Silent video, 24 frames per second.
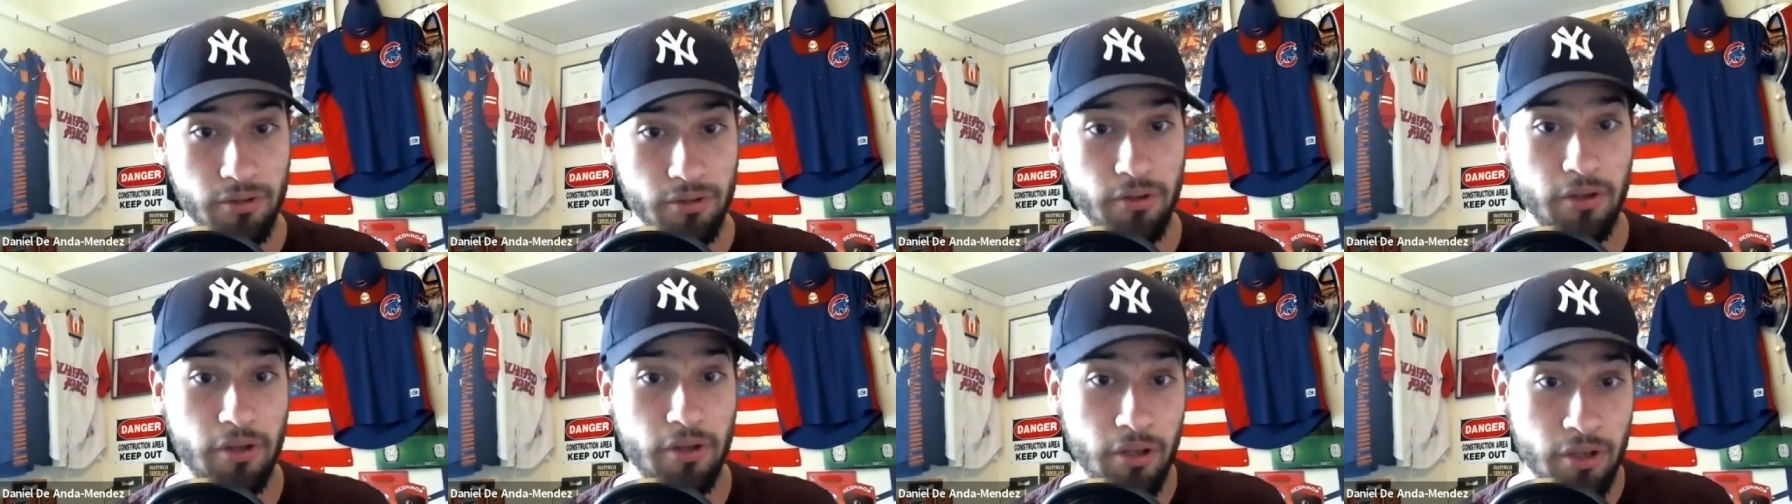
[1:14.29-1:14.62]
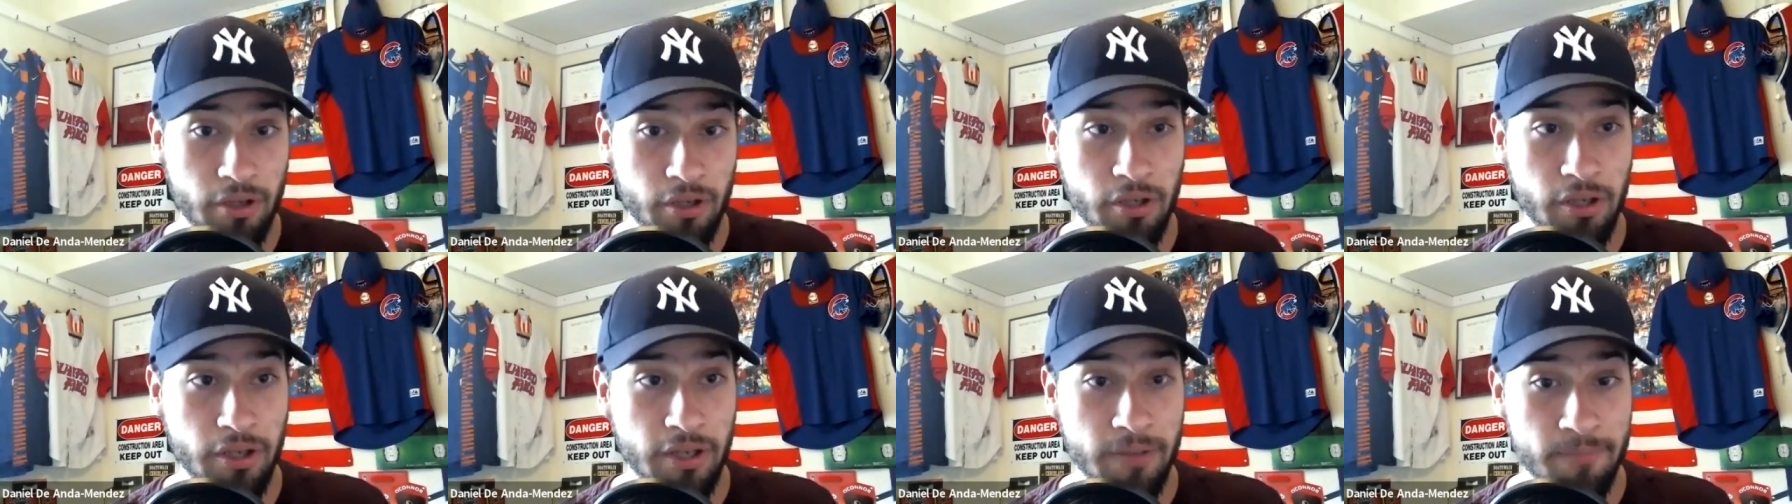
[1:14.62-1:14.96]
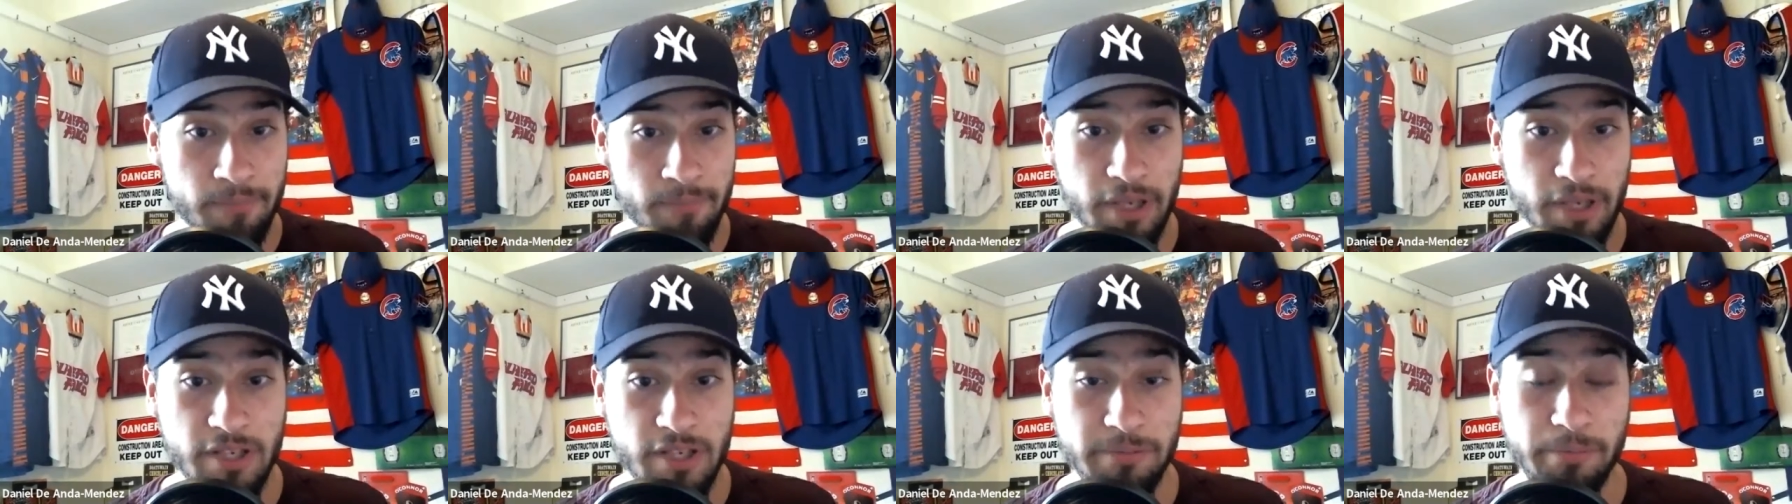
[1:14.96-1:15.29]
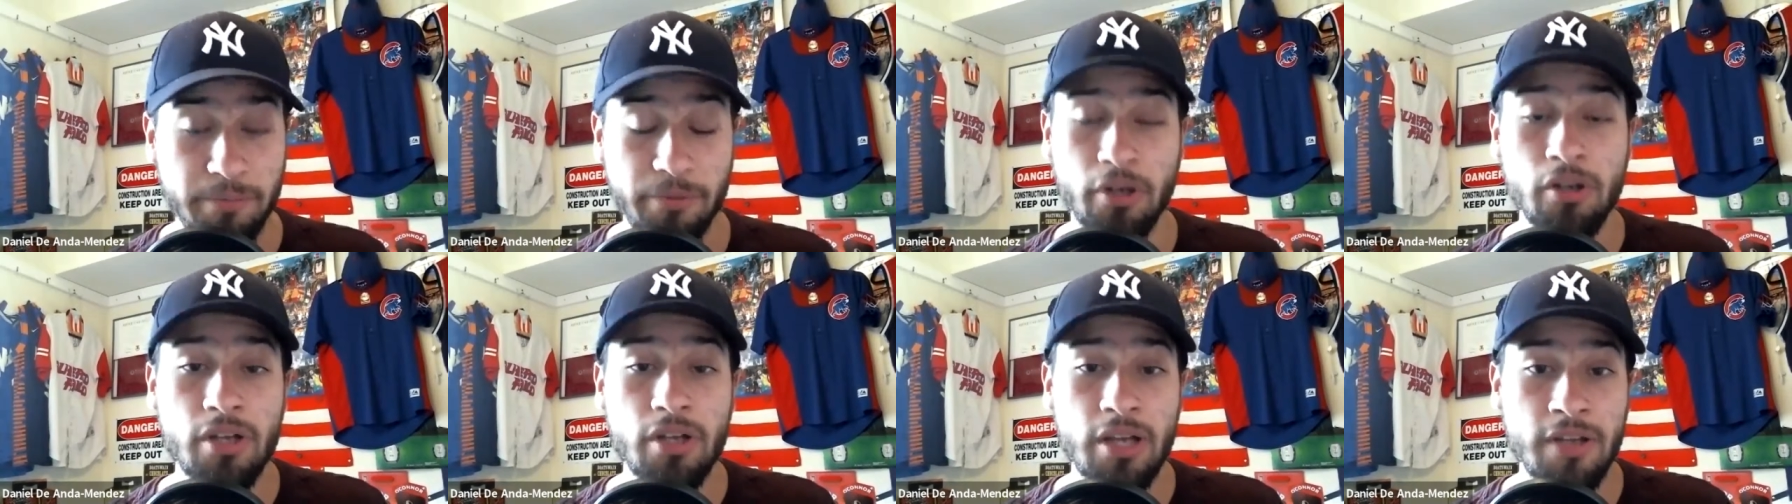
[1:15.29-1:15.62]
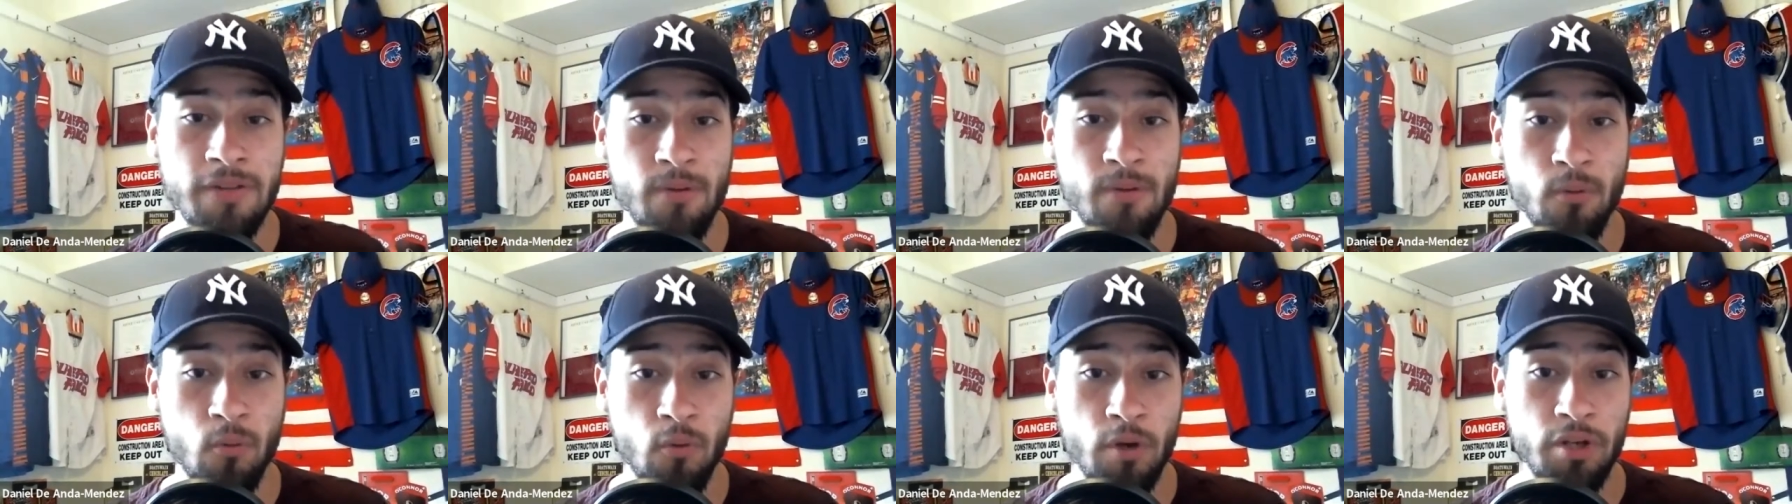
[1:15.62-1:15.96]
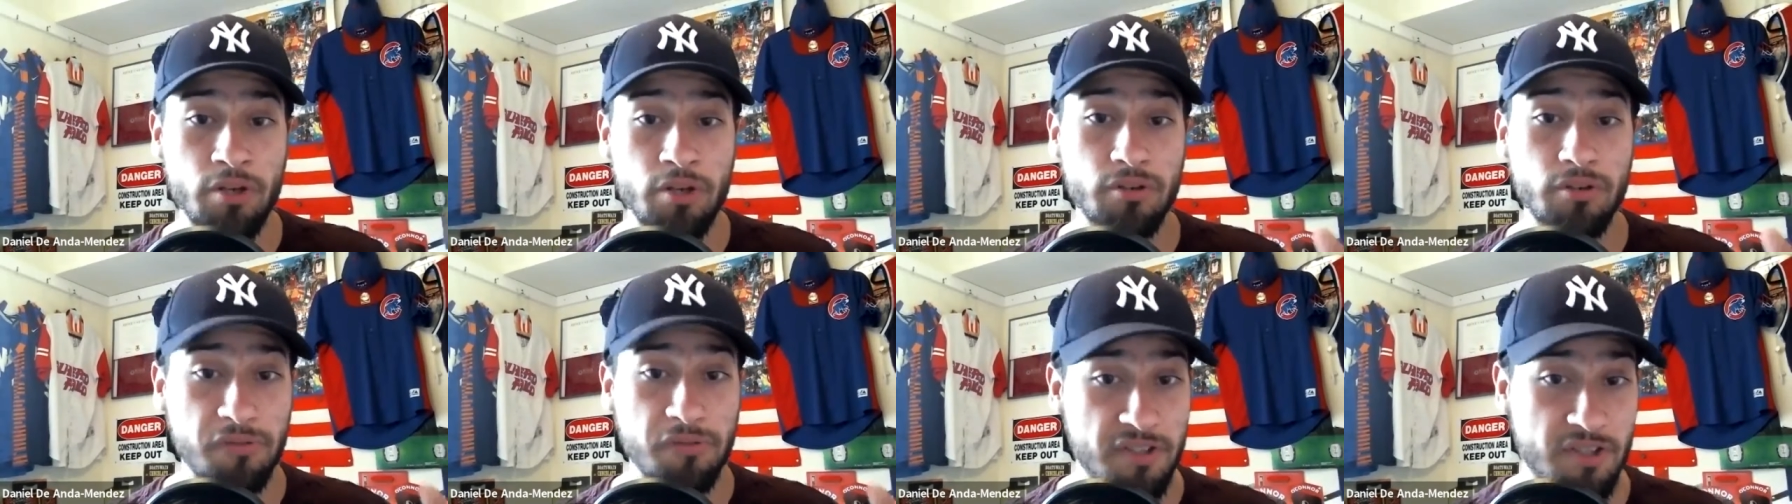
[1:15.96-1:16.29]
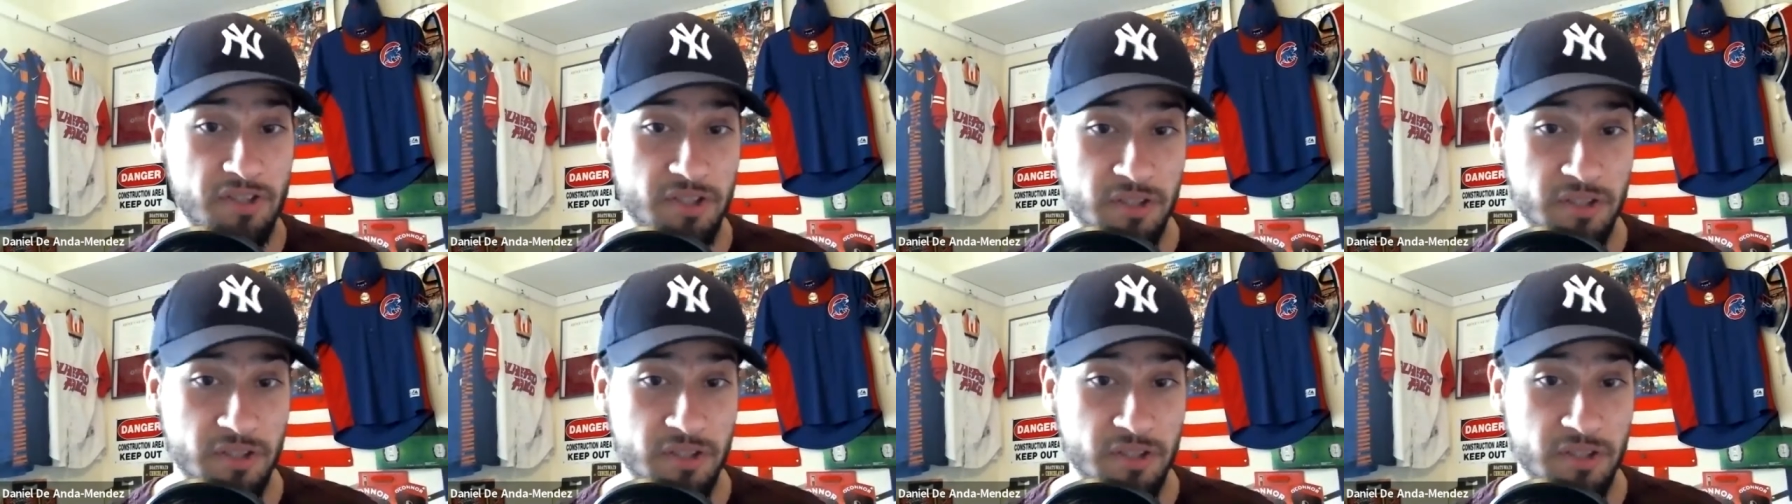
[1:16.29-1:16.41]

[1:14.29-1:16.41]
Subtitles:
in baseball, and the winner of each